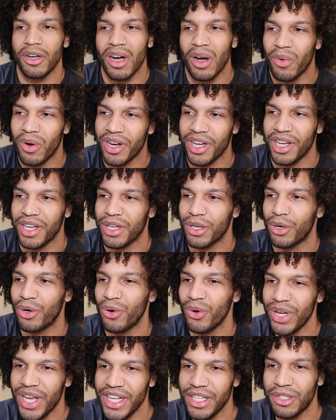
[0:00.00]
know, I wanna
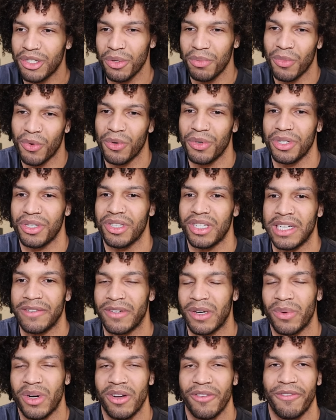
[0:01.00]
create some more stuff.
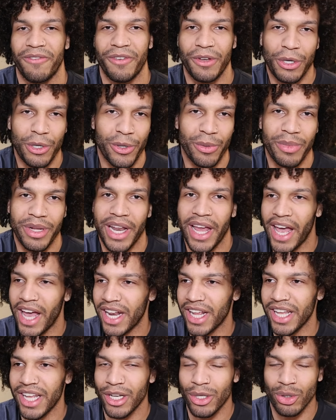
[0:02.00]
I wanna film and
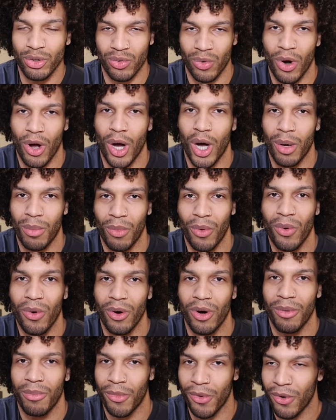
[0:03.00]
edit and draw
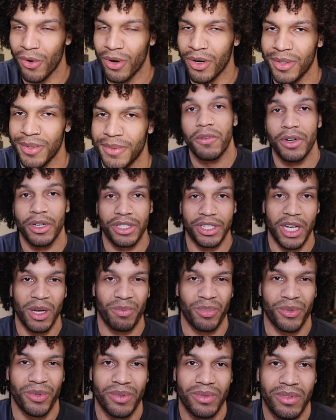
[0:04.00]
more and more. For
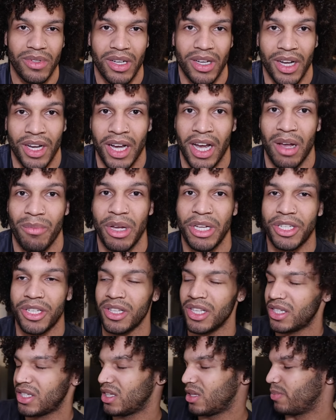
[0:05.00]
example, I
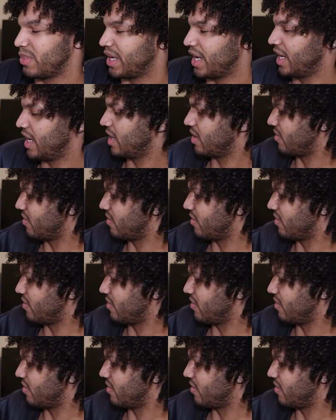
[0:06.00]
mentioned this at the beginning